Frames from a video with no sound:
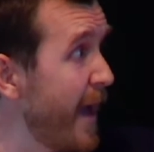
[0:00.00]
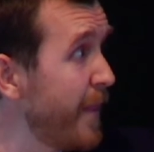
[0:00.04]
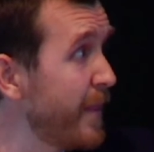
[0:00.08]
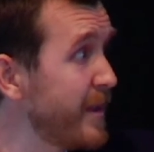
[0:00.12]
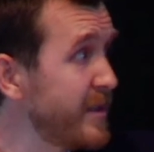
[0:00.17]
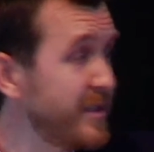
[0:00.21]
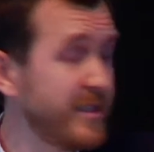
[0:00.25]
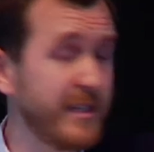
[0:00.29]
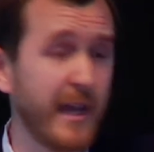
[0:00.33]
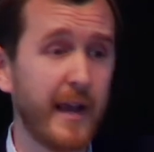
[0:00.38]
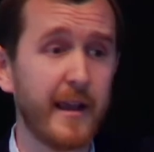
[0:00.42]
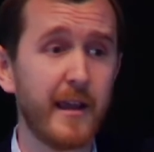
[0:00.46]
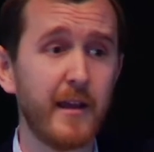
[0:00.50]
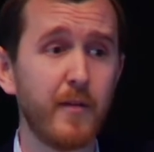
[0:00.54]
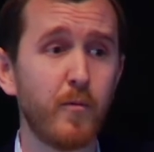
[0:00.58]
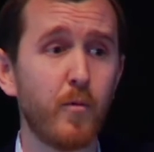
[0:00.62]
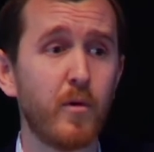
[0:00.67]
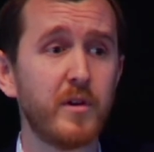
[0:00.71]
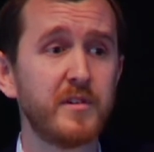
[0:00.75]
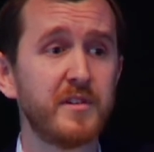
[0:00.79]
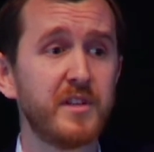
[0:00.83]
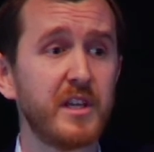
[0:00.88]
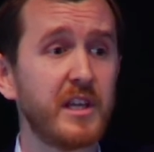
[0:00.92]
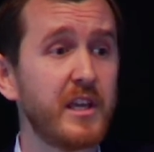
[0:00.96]
and the
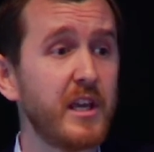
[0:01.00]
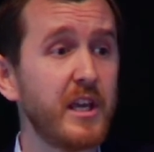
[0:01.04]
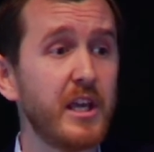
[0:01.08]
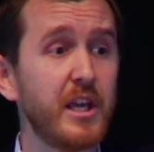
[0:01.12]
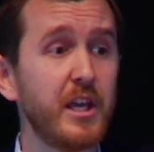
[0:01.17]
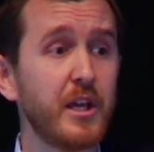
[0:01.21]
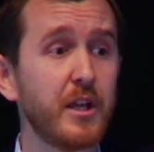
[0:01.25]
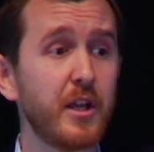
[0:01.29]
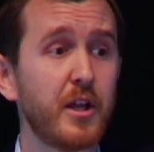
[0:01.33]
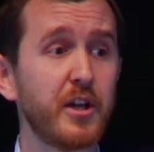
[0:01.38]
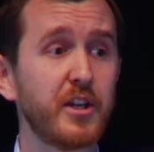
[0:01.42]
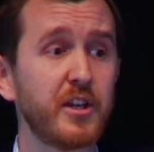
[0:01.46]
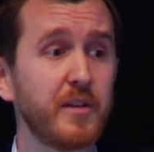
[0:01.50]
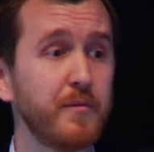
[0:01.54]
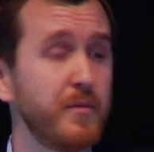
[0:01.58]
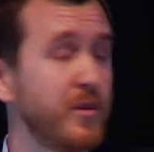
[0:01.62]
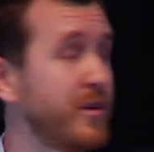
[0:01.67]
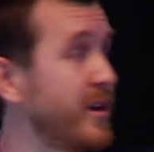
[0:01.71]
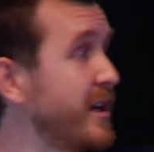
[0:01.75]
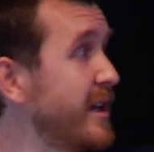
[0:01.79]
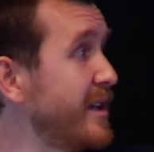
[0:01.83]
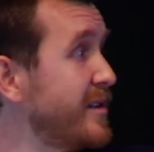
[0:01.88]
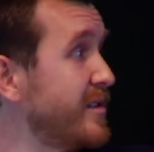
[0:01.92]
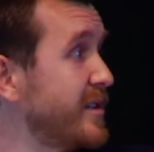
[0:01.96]
second was the Kahila
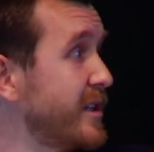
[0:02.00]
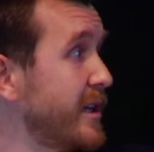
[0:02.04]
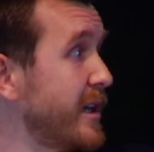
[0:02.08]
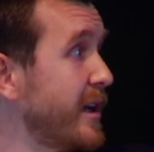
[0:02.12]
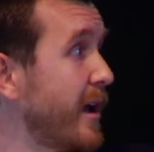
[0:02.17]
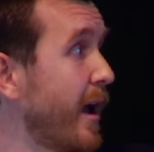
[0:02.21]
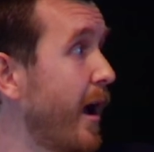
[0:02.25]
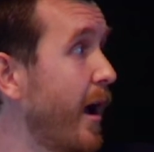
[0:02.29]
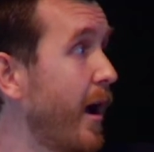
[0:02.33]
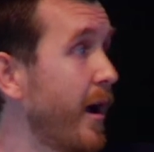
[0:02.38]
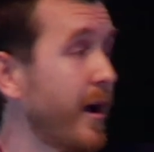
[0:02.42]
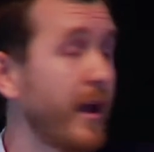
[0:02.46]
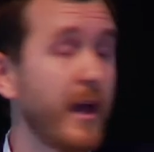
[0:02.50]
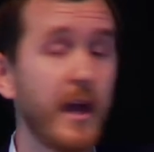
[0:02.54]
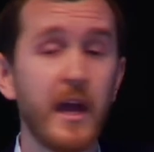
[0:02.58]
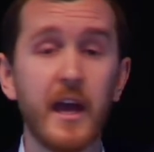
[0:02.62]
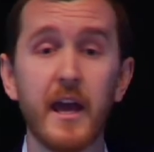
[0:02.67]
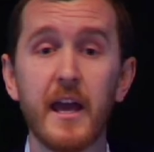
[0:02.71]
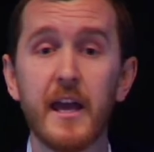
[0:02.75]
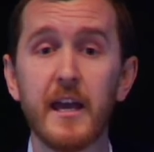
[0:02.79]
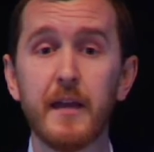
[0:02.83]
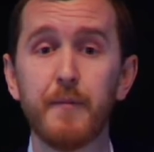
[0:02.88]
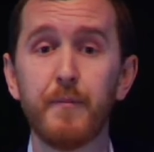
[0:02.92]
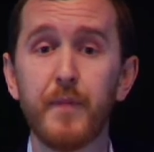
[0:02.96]
Community Synagogue
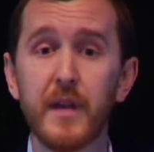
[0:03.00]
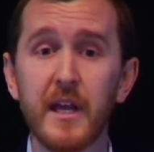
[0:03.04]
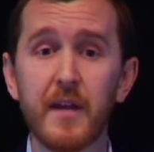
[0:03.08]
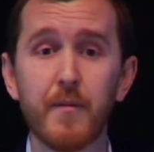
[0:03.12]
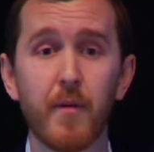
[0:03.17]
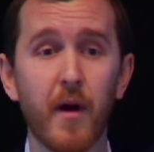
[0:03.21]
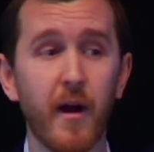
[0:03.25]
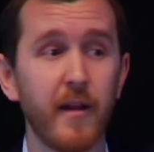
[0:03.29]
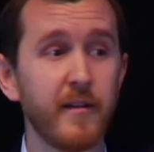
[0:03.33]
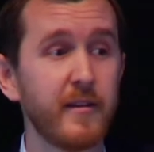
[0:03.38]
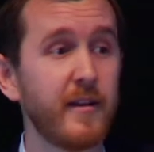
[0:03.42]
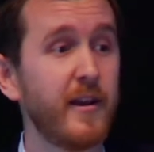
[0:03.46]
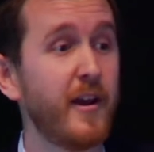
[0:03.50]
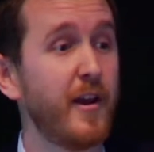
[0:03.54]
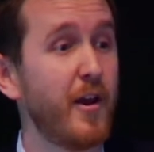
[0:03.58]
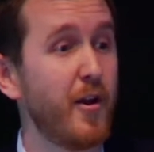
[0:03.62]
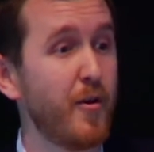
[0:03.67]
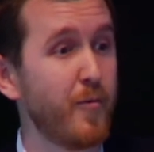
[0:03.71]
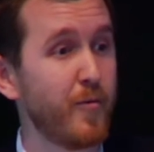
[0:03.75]
in Piedmont,